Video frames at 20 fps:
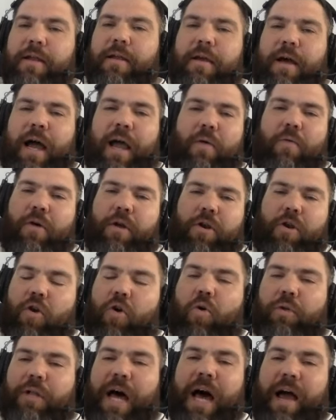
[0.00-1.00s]
I wanted to go
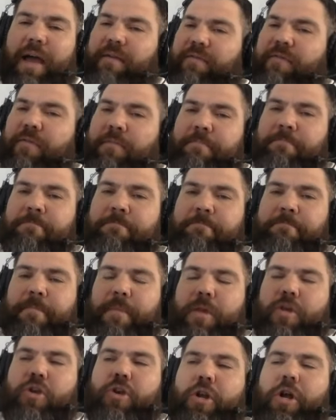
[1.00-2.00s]
live,
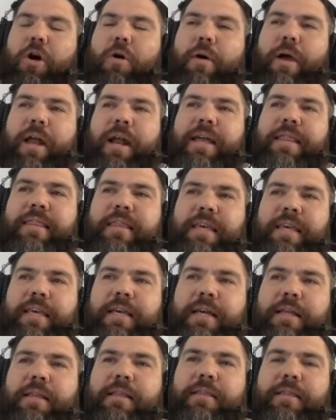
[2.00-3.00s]
you know. And I think
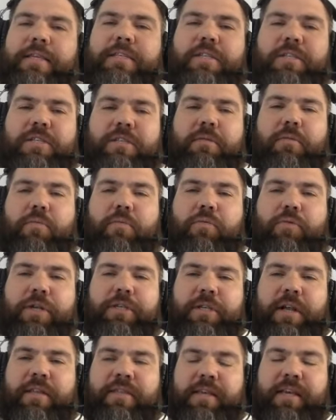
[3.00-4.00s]
this is the
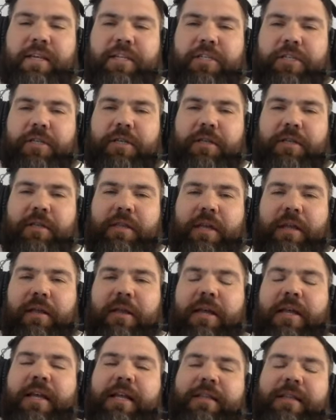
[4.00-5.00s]
reason. I think it's the
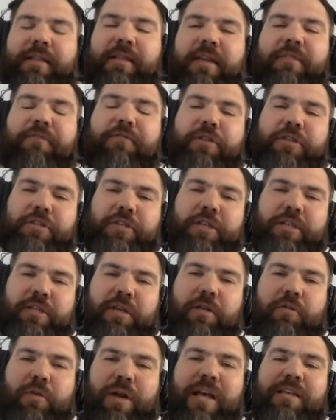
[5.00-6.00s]
the difference is
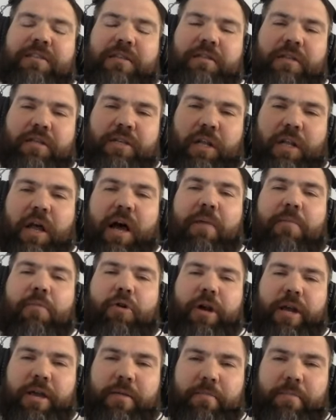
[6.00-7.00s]
in wrestling. There's a lot
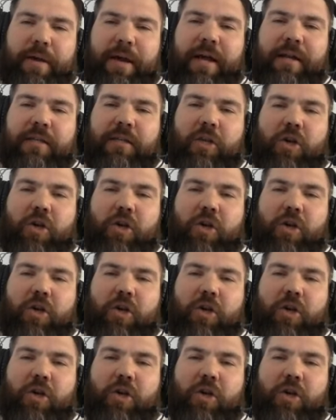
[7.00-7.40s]
more impact.